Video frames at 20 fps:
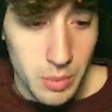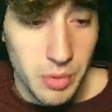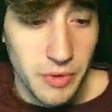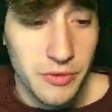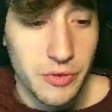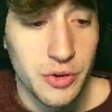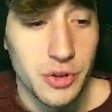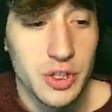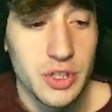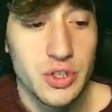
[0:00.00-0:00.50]
But
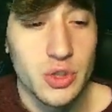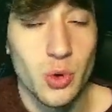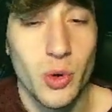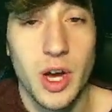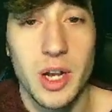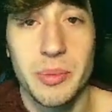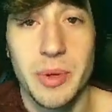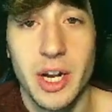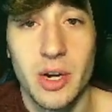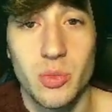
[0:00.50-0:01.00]
for these
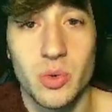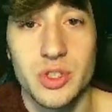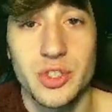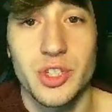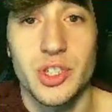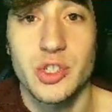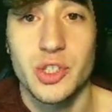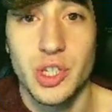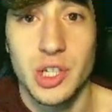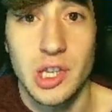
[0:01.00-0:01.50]
squad battle ones,
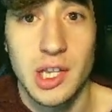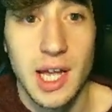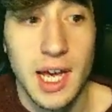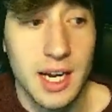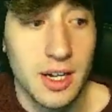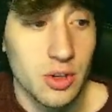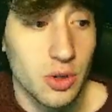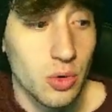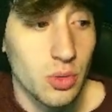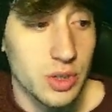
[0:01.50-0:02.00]
there's a
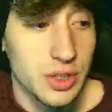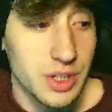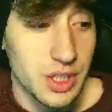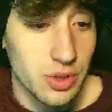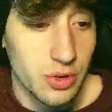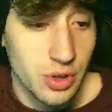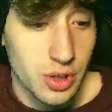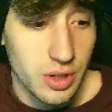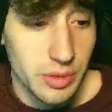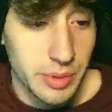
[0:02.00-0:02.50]
lot of coins that
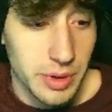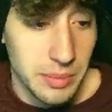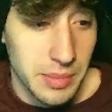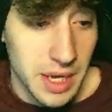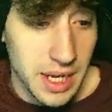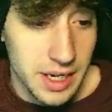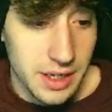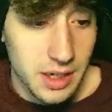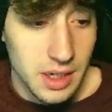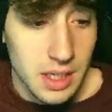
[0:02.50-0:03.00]
you could have been
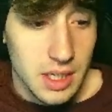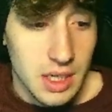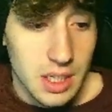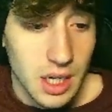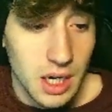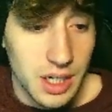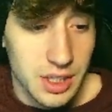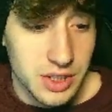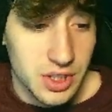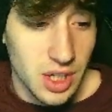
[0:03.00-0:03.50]
made.
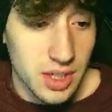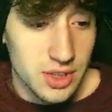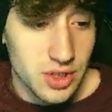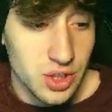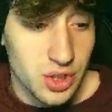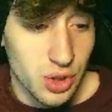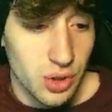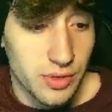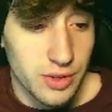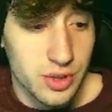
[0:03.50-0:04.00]
Uh, Dutch
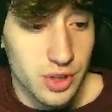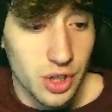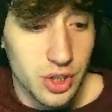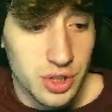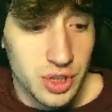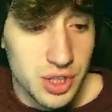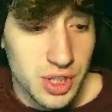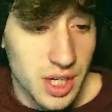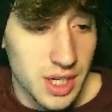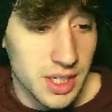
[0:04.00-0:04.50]
silvers,
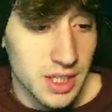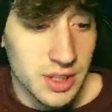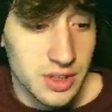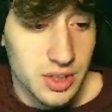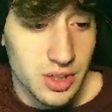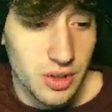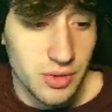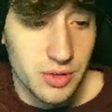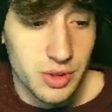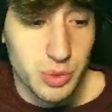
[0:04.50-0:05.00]
Argentinian
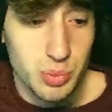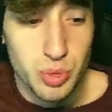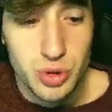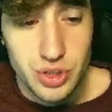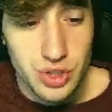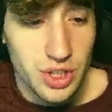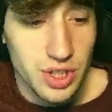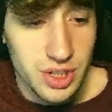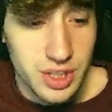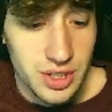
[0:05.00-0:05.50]
silvers,
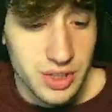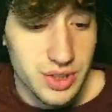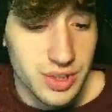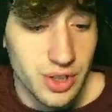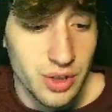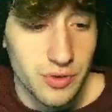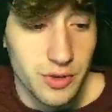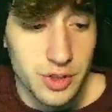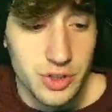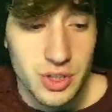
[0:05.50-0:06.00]
Brazilian
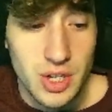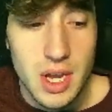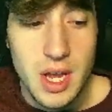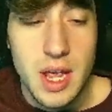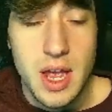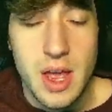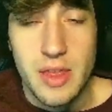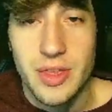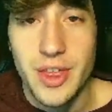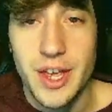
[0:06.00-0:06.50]
silvers,
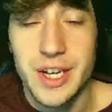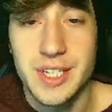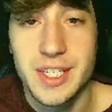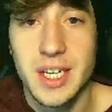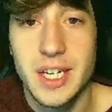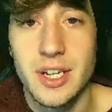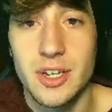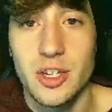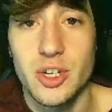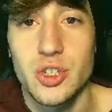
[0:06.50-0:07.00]
they
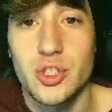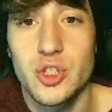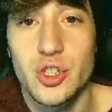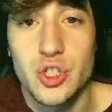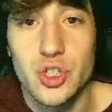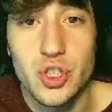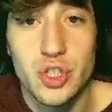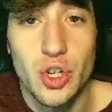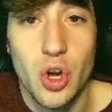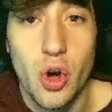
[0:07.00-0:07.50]
did
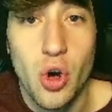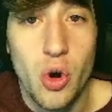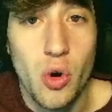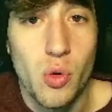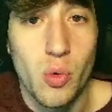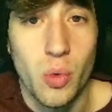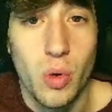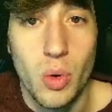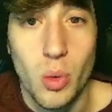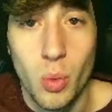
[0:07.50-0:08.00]

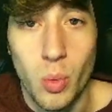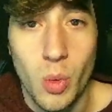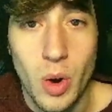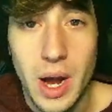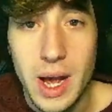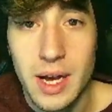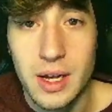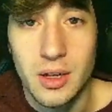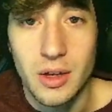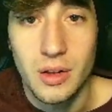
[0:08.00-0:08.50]
so
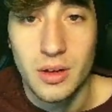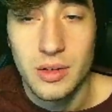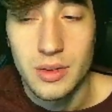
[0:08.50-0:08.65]
well